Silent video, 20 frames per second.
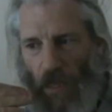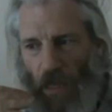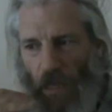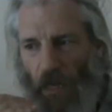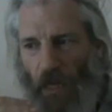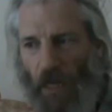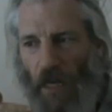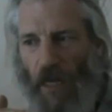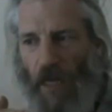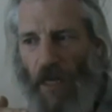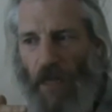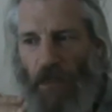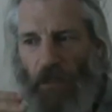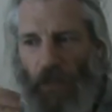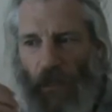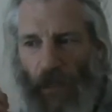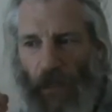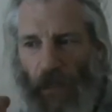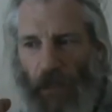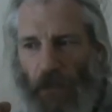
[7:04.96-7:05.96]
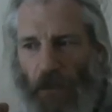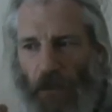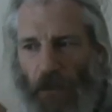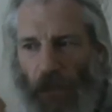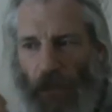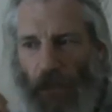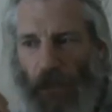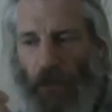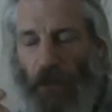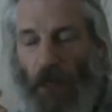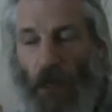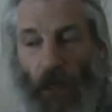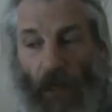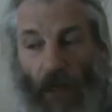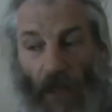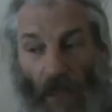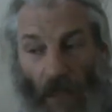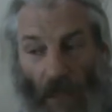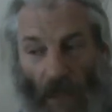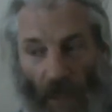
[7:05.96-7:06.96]
And it lingers and lingers and lingers.
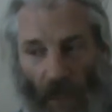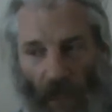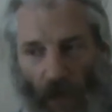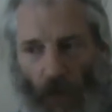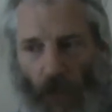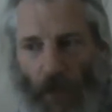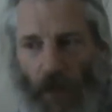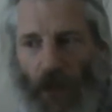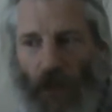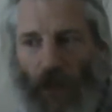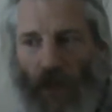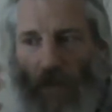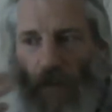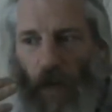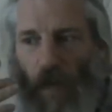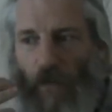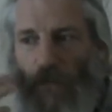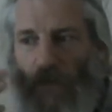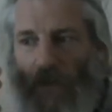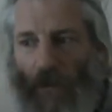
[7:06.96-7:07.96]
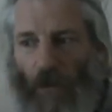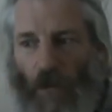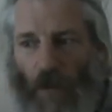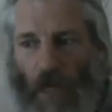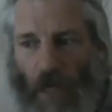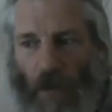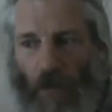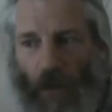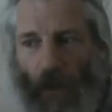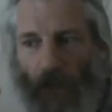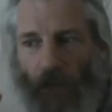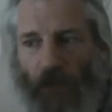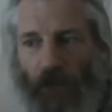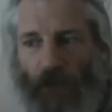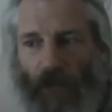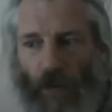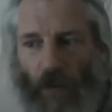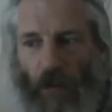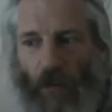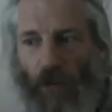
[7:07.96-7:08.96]
Little bit of the grapefruit, the ale coming
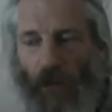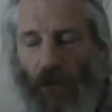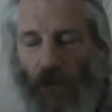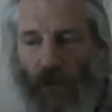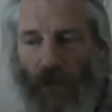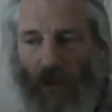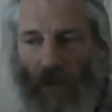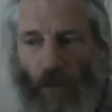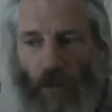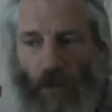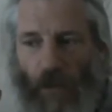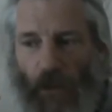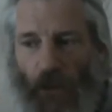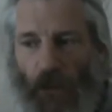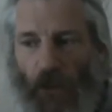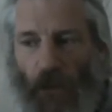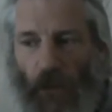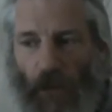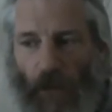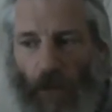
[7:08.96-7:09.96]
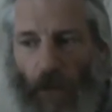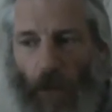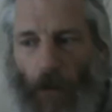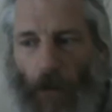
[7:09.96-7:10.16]
through, the you know,